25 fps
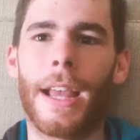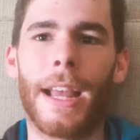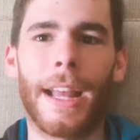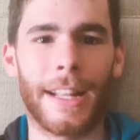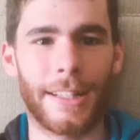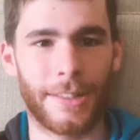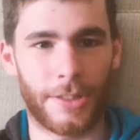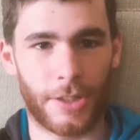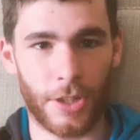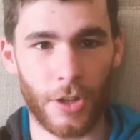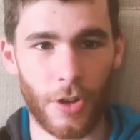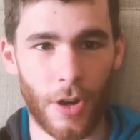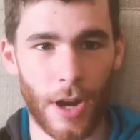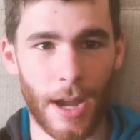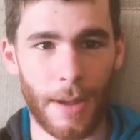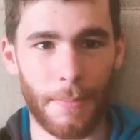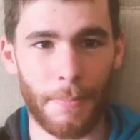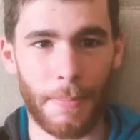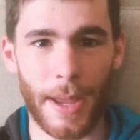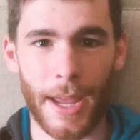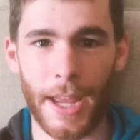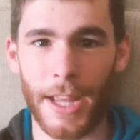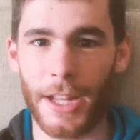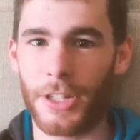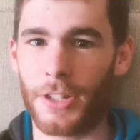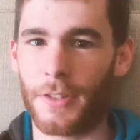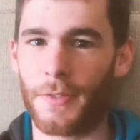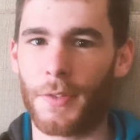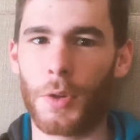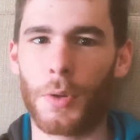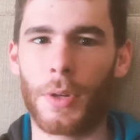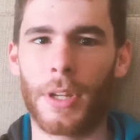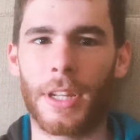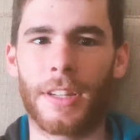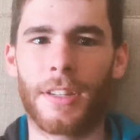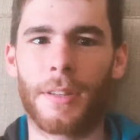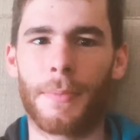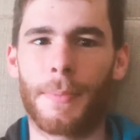Instagram page, if you
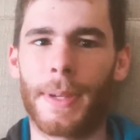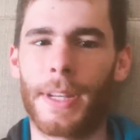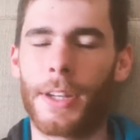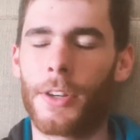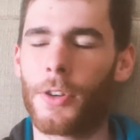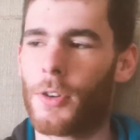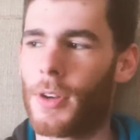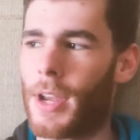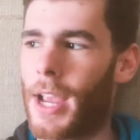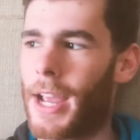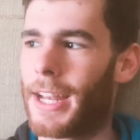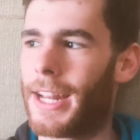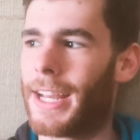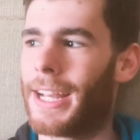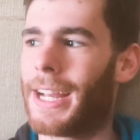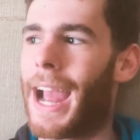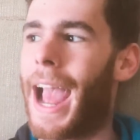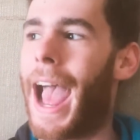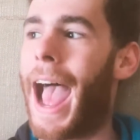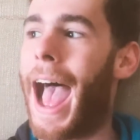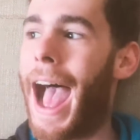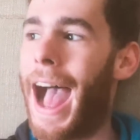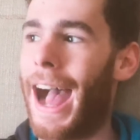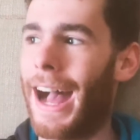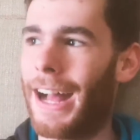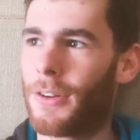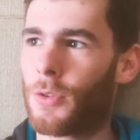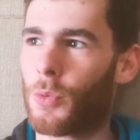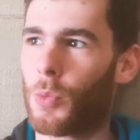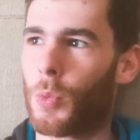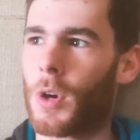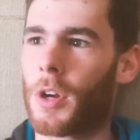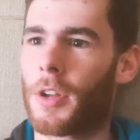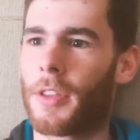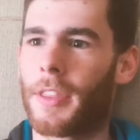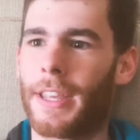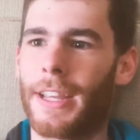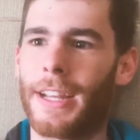need to be creating
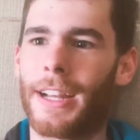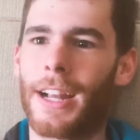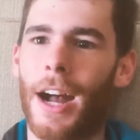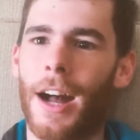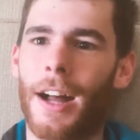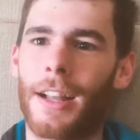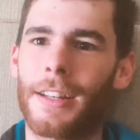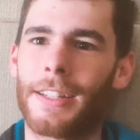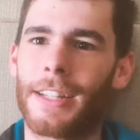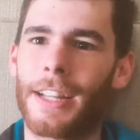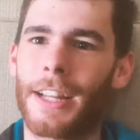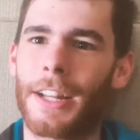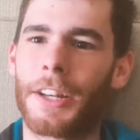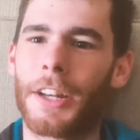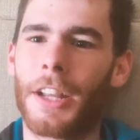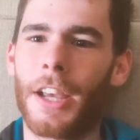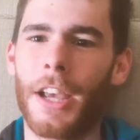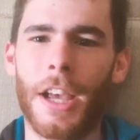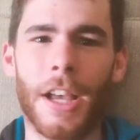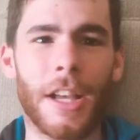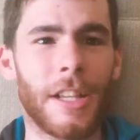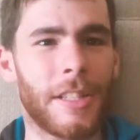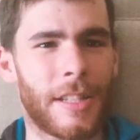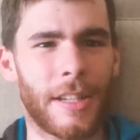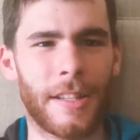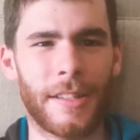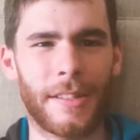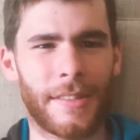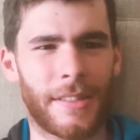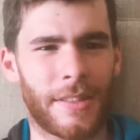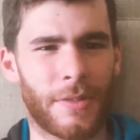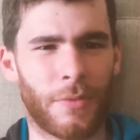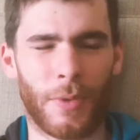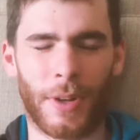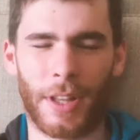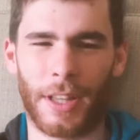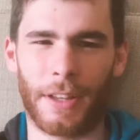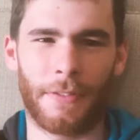ad-worthy content, so this
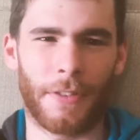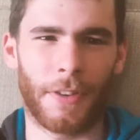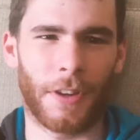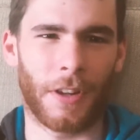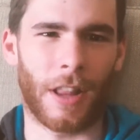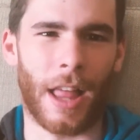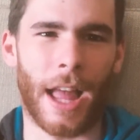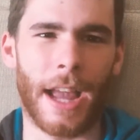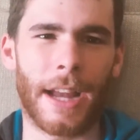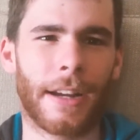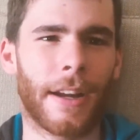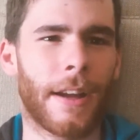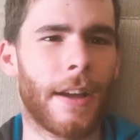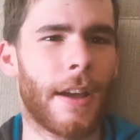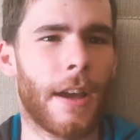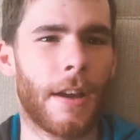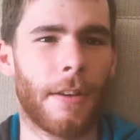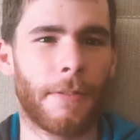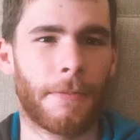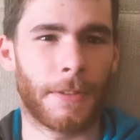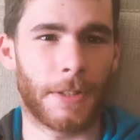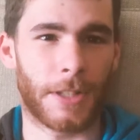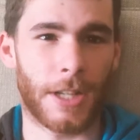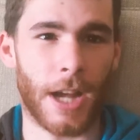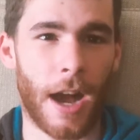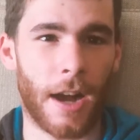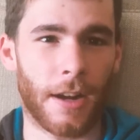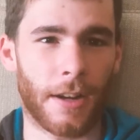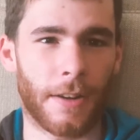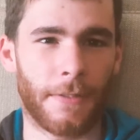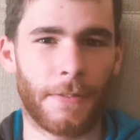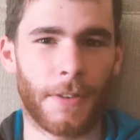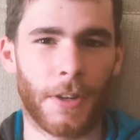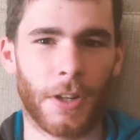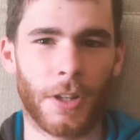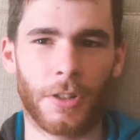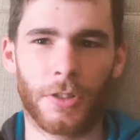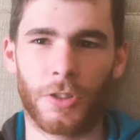isn't really for like
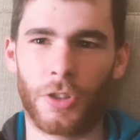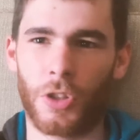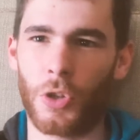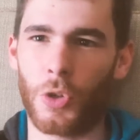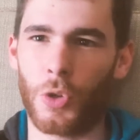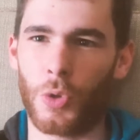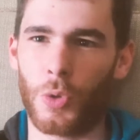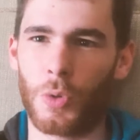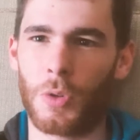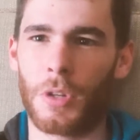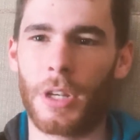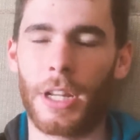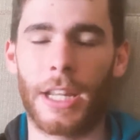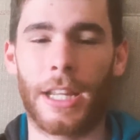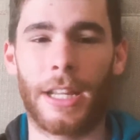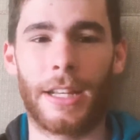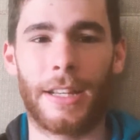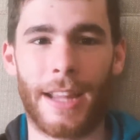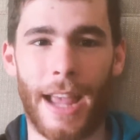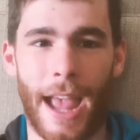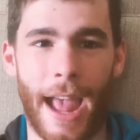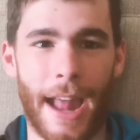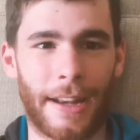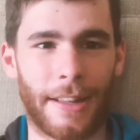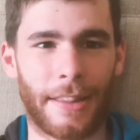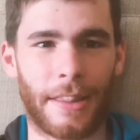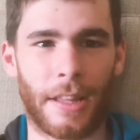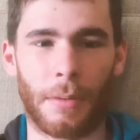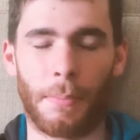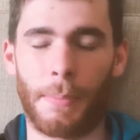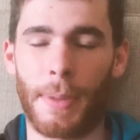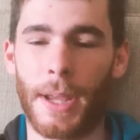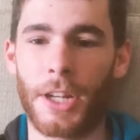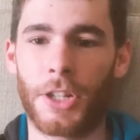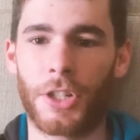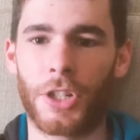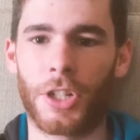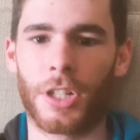photographers who need to edit their
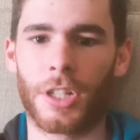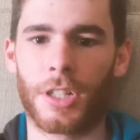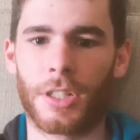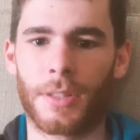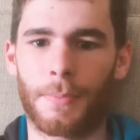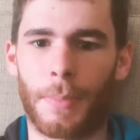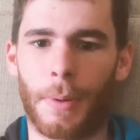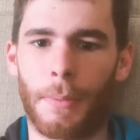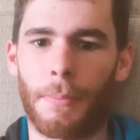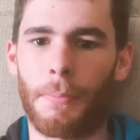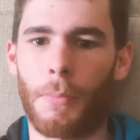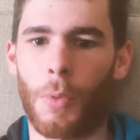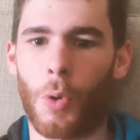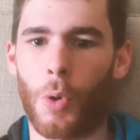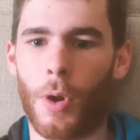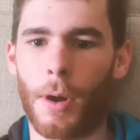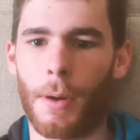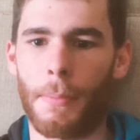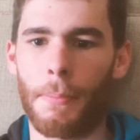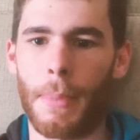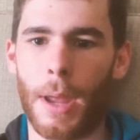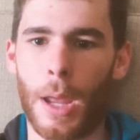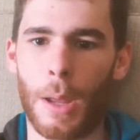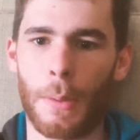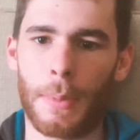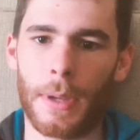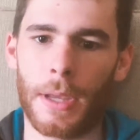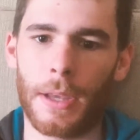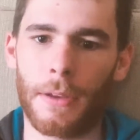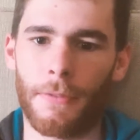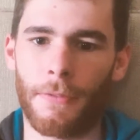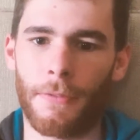pictures, but more maybe